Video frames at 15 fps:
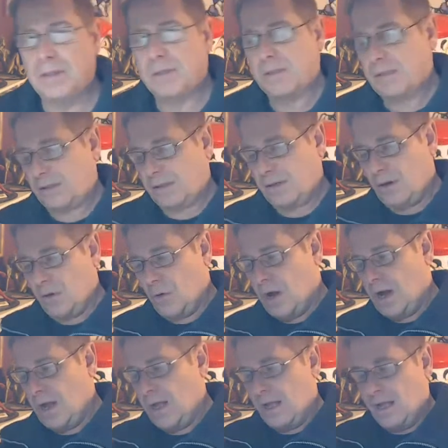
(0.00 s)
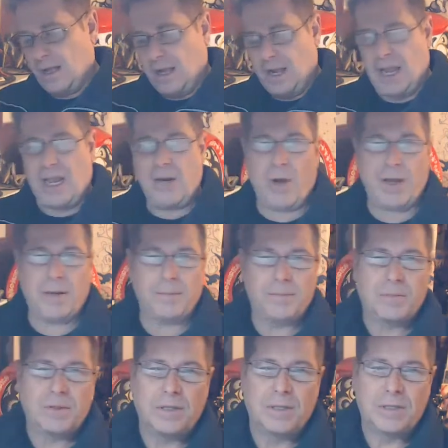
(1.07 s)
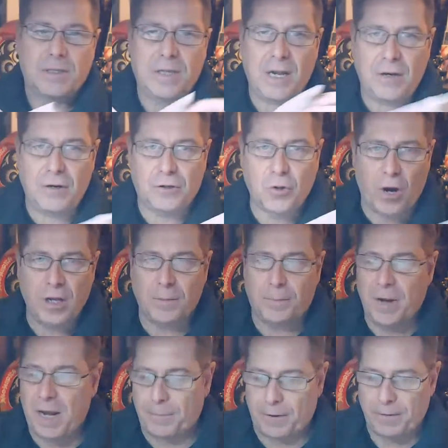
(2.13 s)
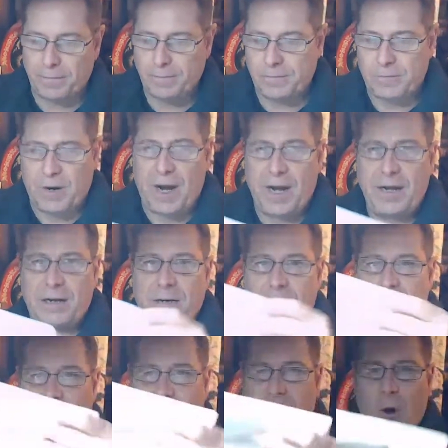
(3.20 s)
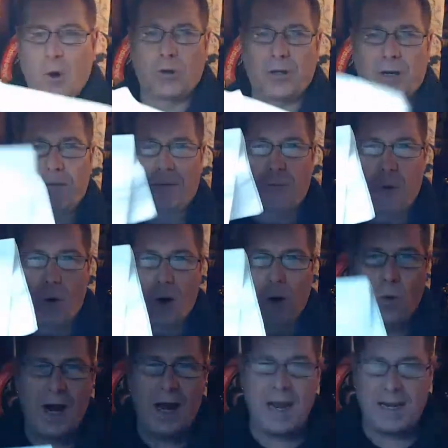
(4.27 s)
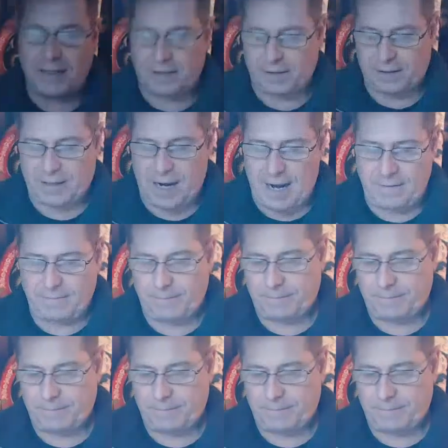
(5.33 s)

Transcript: So anyway, get your toilet paper, right? You can fold it 4 ways, okay?